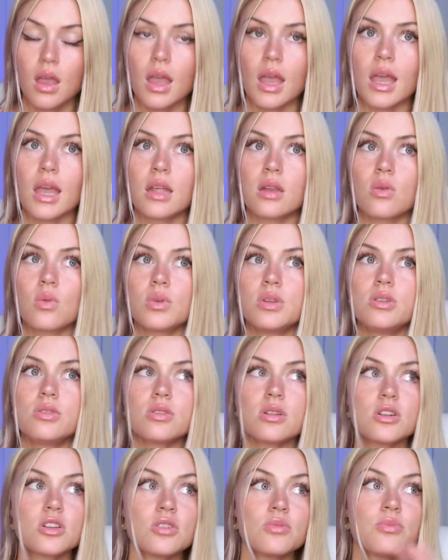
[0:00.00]
And when you
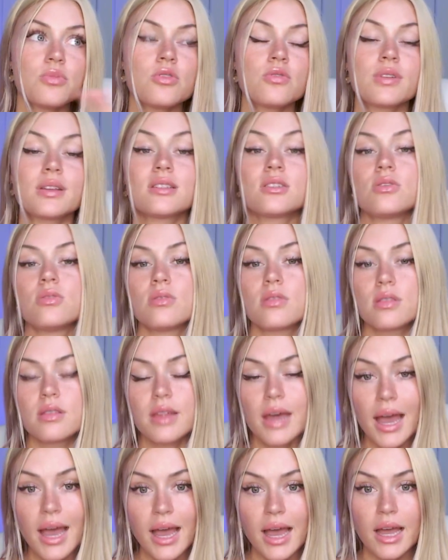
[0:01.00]
start to move into
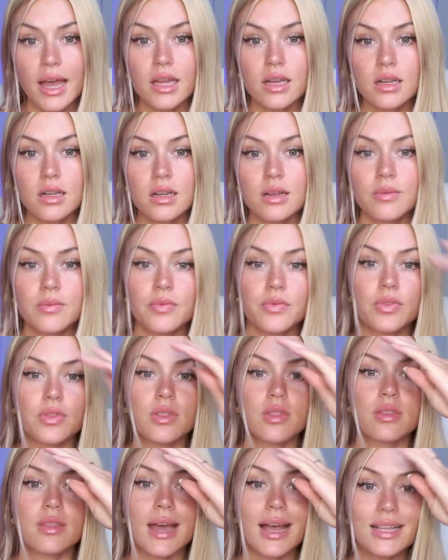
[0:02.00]
that,
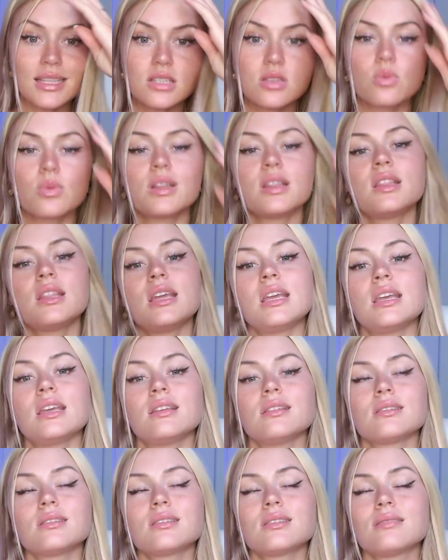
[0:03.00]
that's when
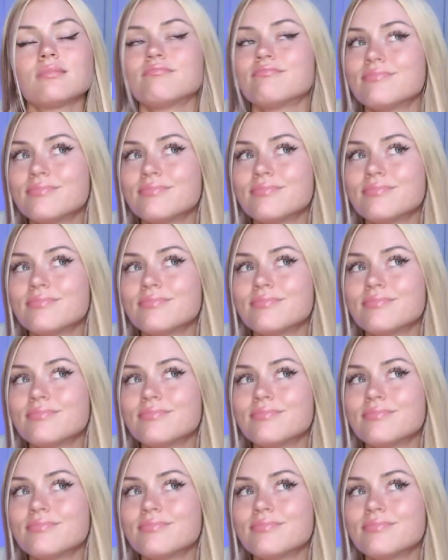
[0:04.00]
these